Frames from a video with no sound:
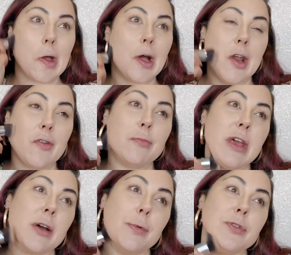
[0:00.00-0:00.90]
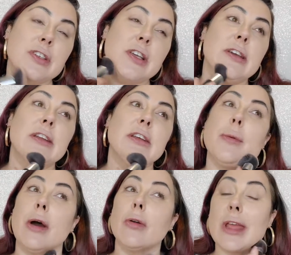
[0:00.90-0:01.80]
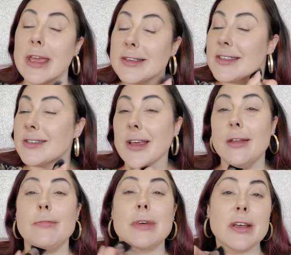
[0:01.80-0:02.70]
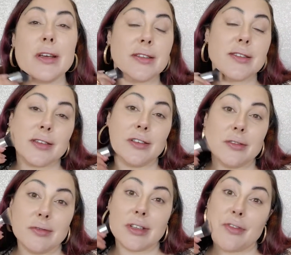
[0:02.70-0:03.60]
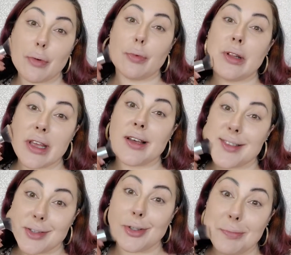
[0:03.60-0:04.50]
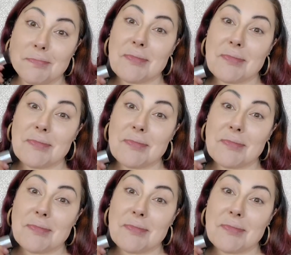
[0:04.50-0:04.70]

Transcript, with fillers: kind of makeup routine in about 8 to 10 minutes if I really hustle.